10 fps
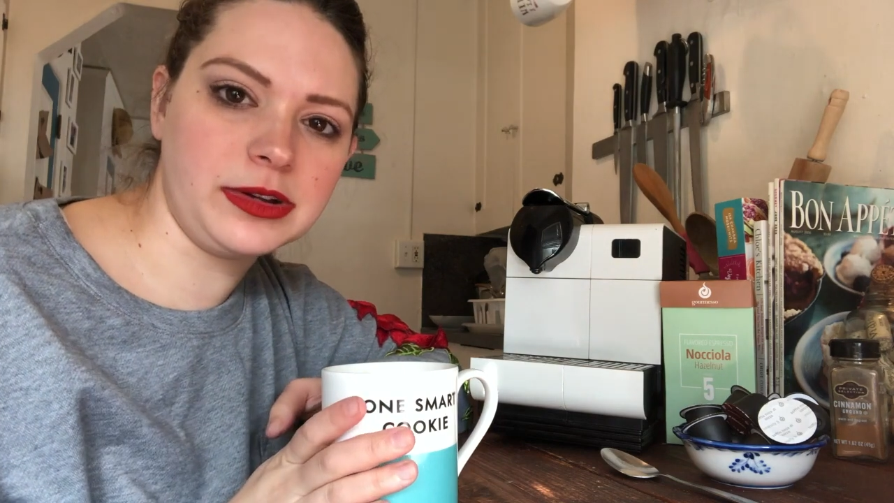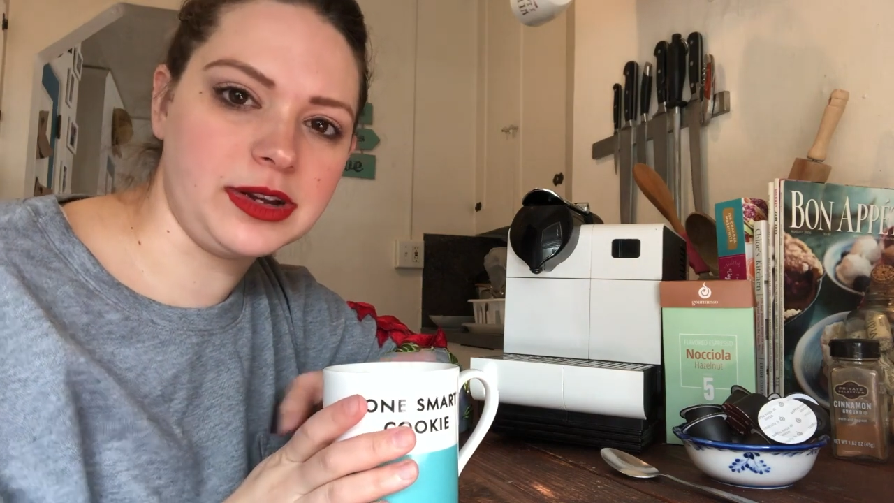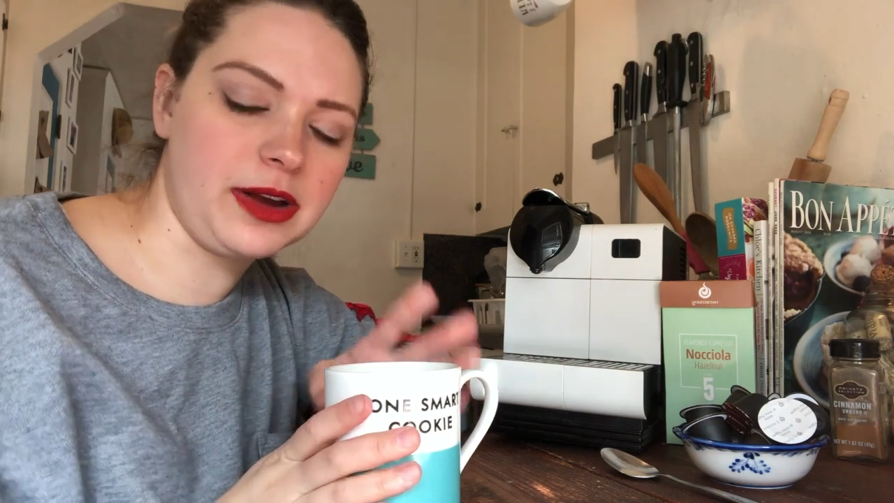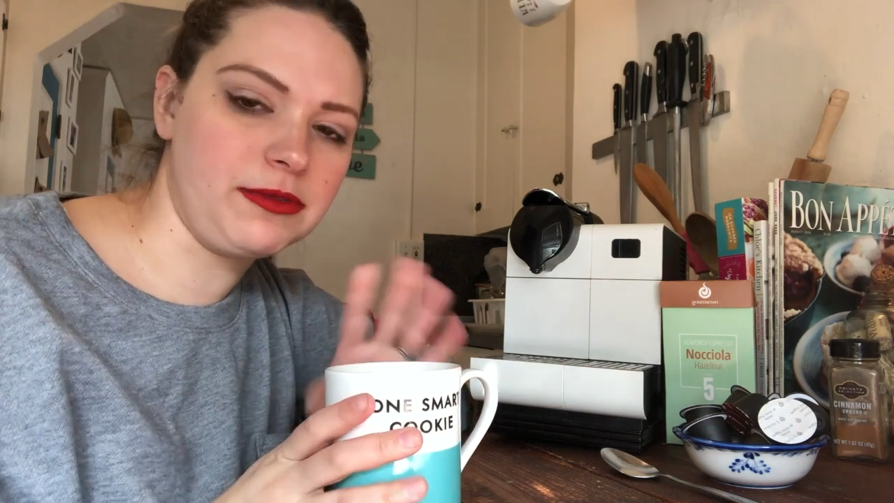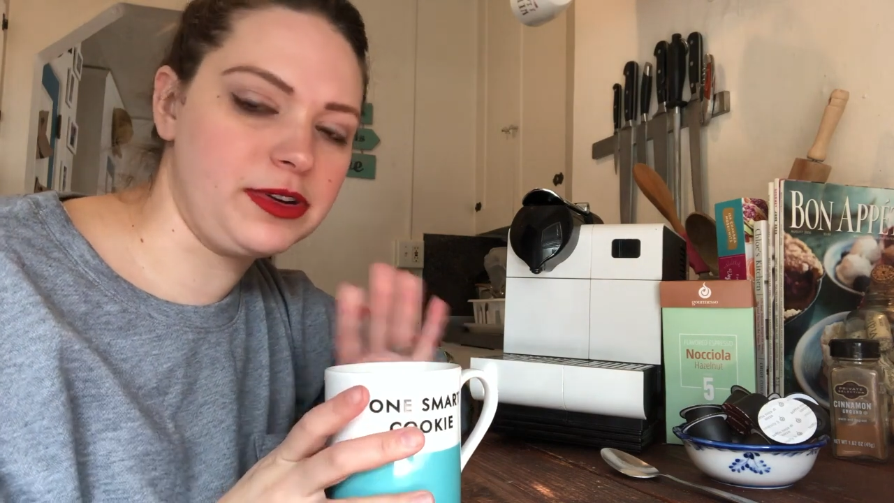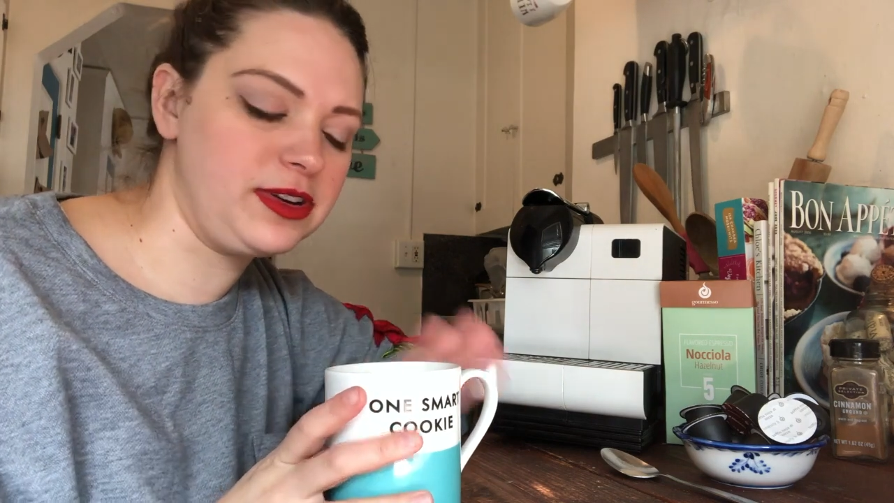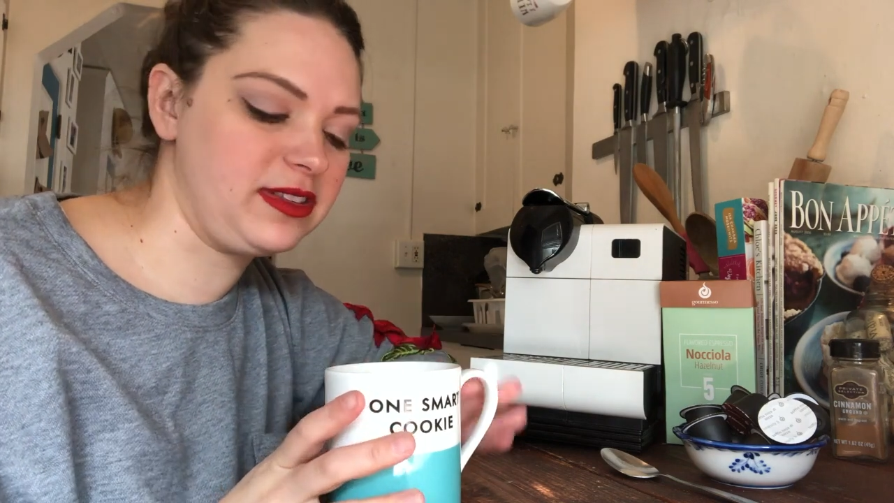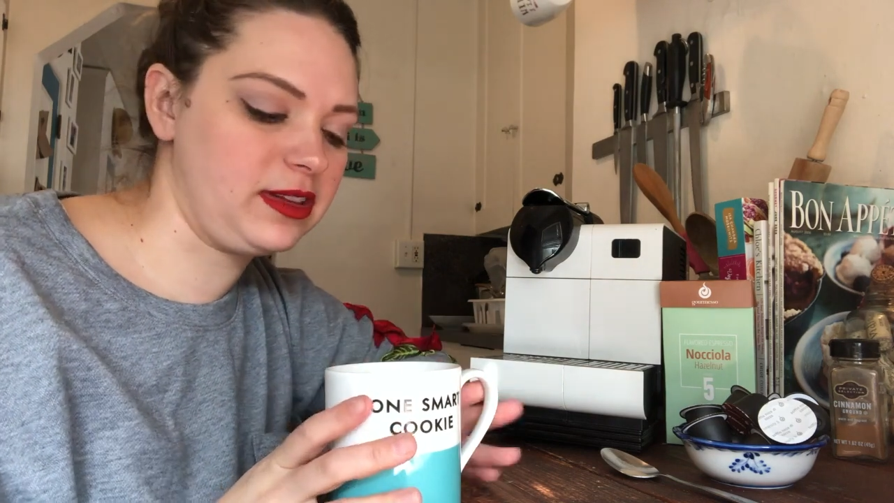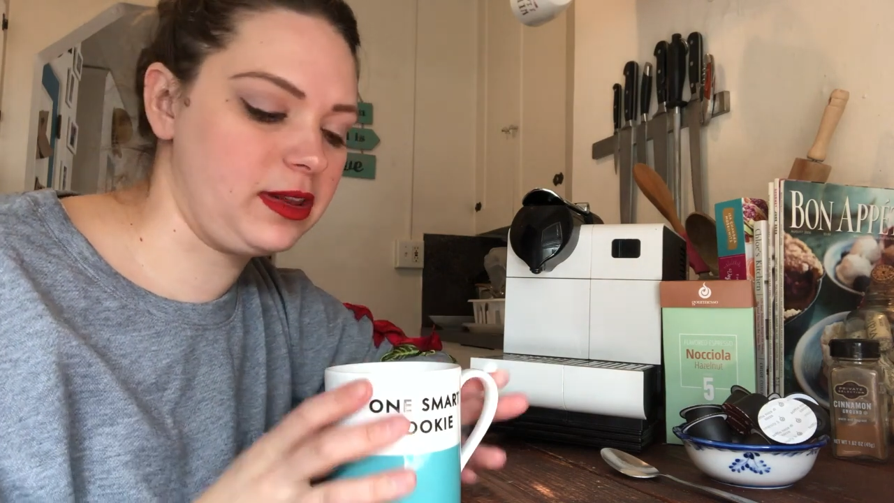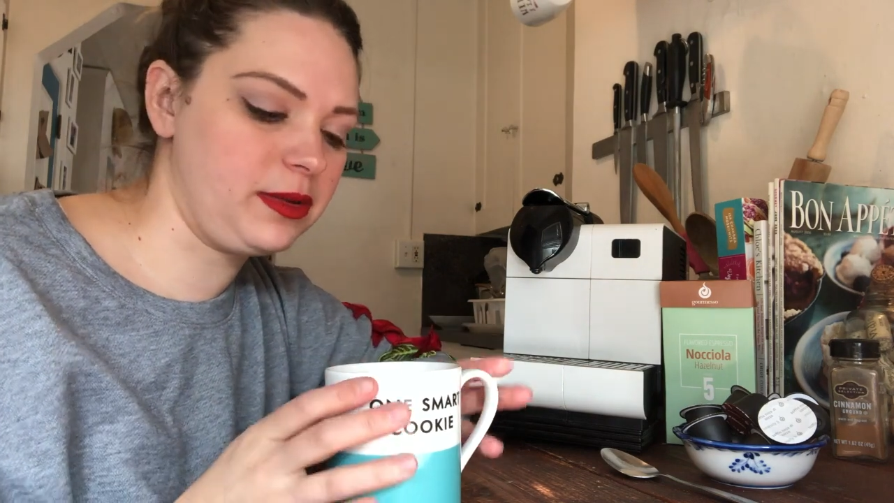cool down for
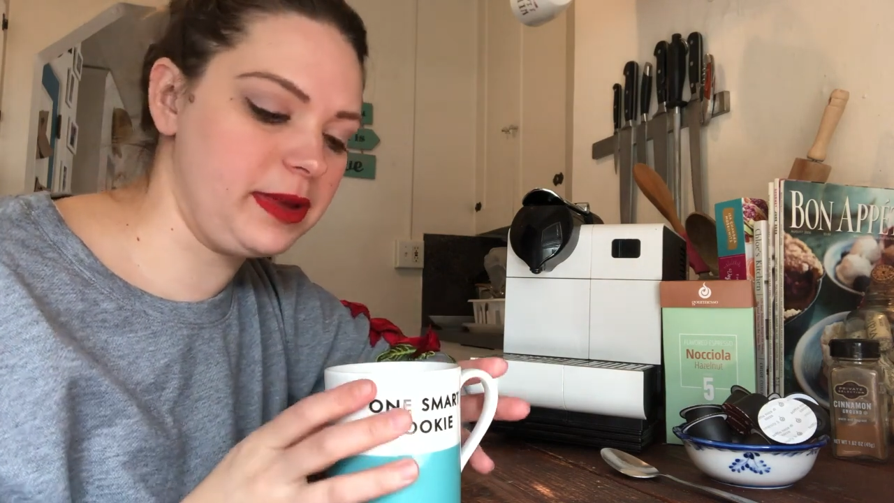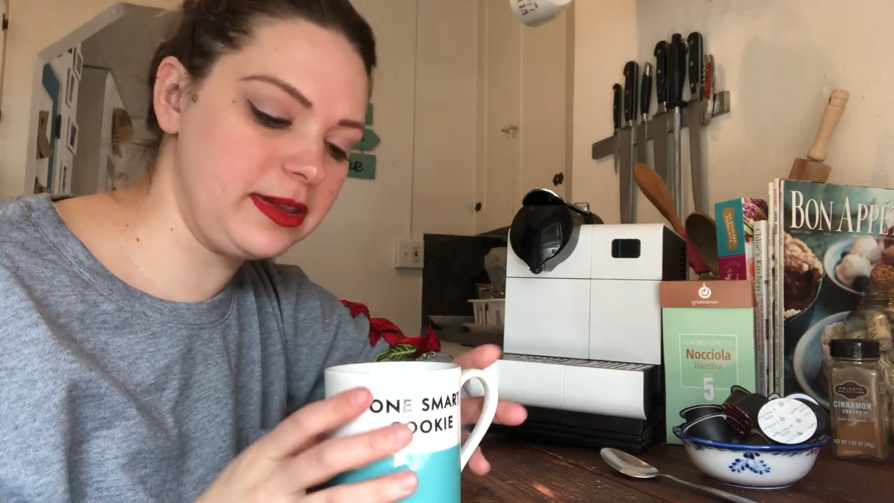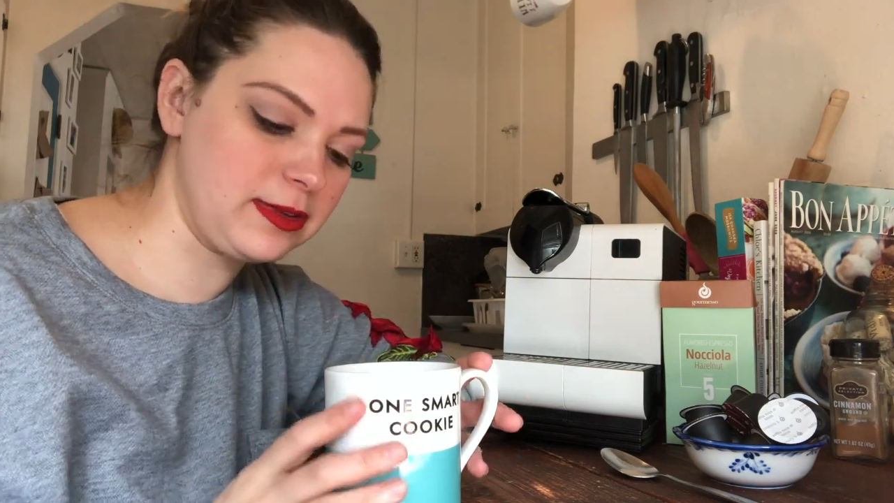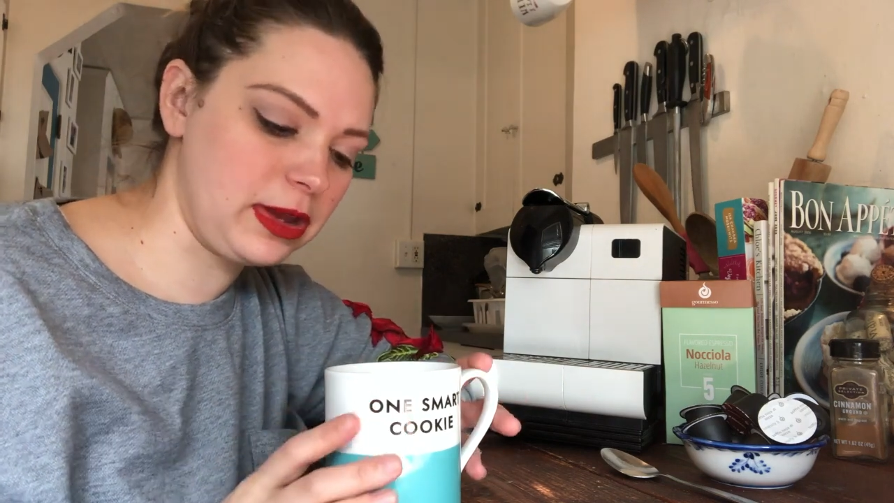just a little bit